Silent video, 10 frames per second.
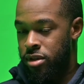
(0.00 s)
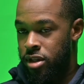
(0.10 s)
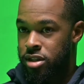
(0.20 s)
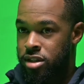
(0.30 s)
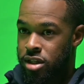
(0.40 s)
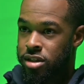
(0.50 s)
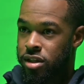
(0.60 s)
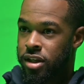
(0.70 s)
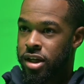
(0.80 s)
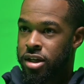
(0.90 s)
this,
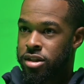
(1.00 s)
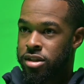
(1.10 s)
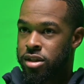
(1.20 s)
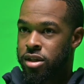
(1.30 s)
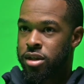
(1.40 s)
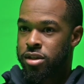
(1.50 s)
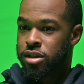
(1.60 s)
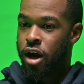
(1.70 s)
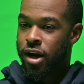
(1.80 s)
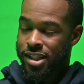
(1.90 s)
and this
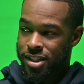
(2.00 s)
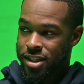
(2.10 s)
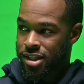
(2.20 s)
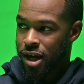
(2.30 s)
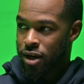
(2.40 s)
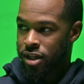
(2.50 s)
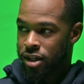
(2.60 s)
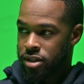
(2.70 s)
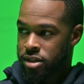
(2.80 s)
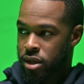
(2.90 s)
targets this
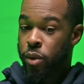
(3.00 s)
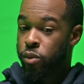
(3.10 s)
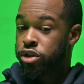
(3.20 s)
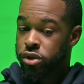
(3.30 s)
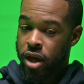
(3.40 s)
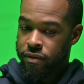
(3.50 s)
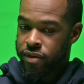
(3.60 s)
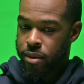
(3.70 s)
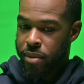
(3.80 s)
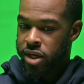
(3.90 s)
audience. And once you
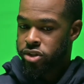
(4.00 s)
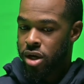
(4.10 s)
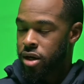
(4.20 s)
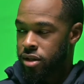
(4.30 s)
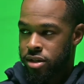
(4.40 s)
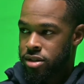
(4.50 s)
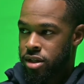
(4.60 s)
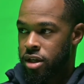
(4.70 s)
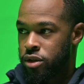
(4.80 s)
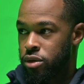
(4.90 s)
have that base
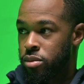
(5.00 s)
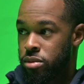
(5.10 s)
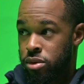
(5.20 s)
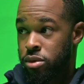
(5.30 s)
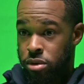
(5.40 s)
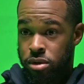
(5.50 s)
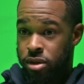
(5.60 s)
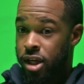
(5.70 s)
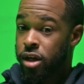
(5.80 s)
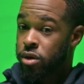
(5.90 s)
audience in,
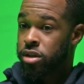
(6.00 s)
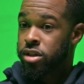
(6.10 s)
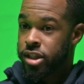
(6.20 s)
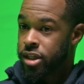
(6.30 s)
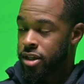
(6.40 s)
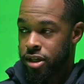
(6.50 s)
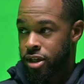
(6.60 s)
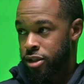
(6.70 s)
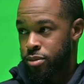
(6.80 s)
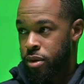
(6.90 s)
they're going to tell their next